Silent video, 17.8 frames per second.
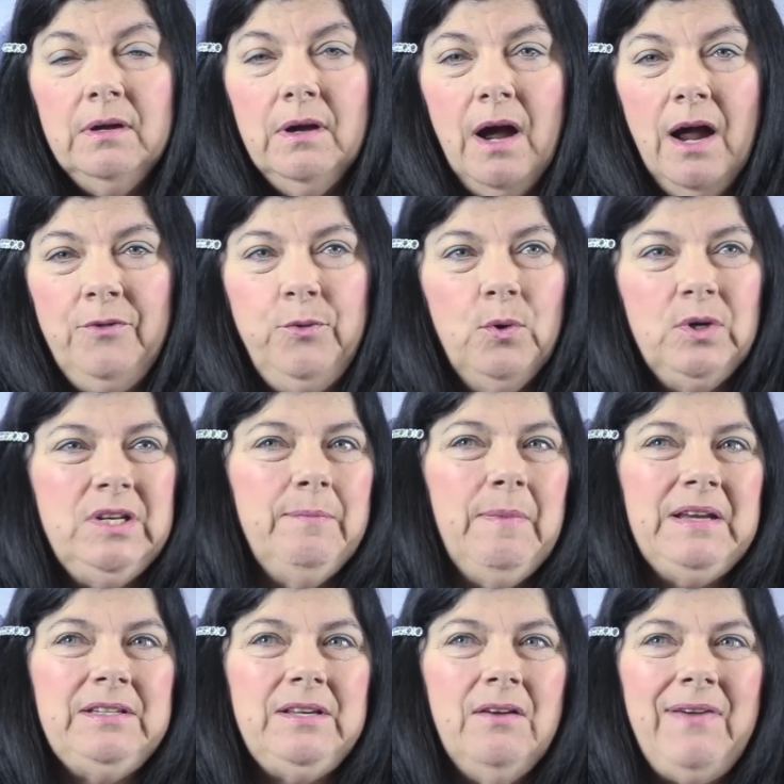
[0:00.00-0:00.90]
I thought to
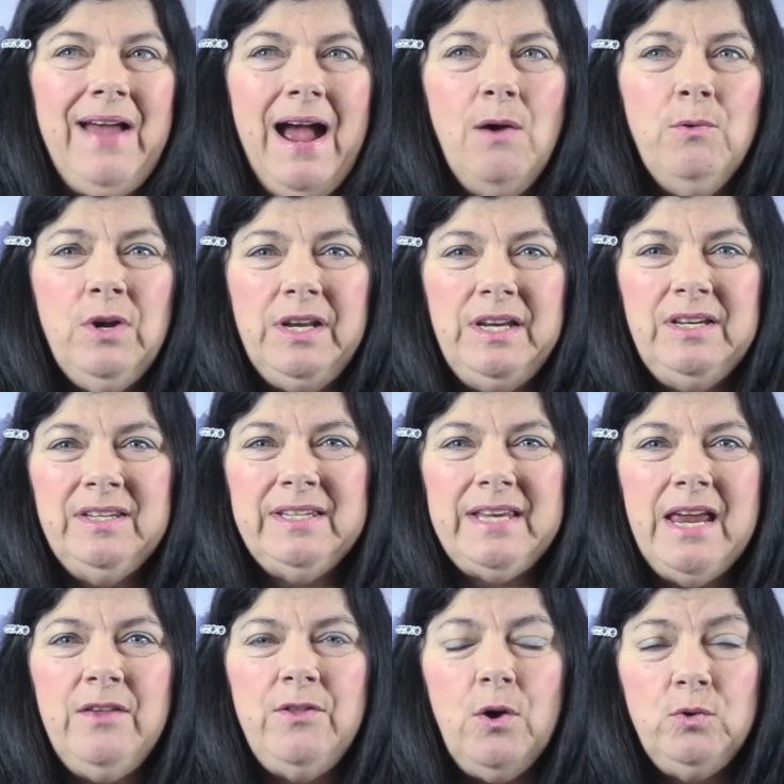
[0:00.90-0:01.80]
myself, how could he
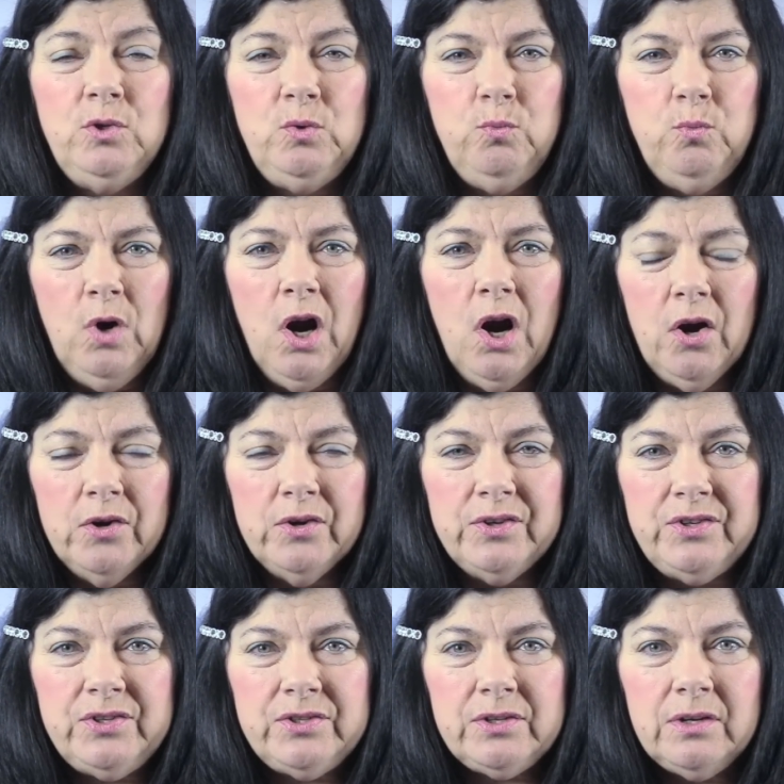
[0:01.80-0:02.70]
say those
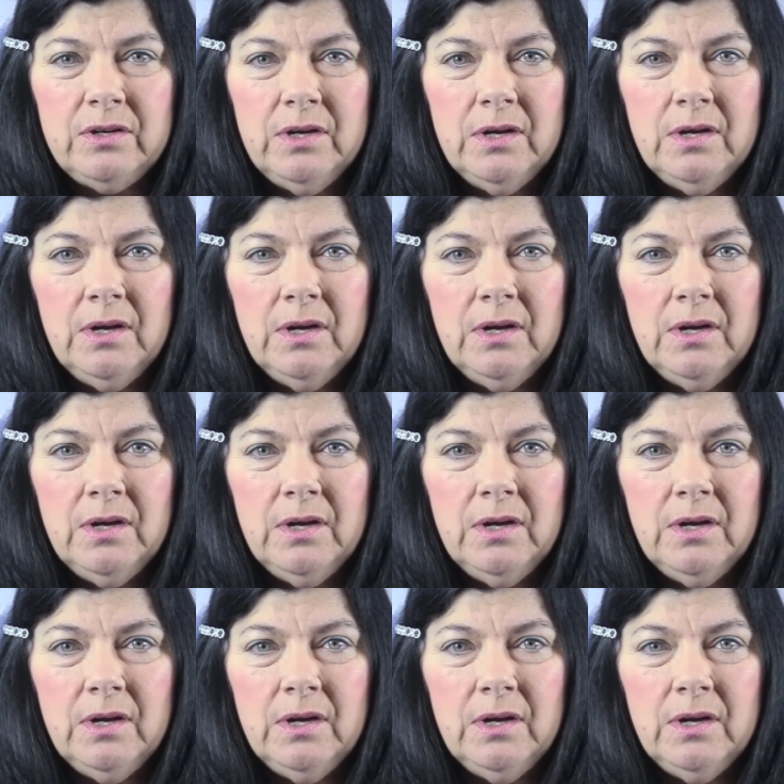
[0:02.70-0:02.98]
words?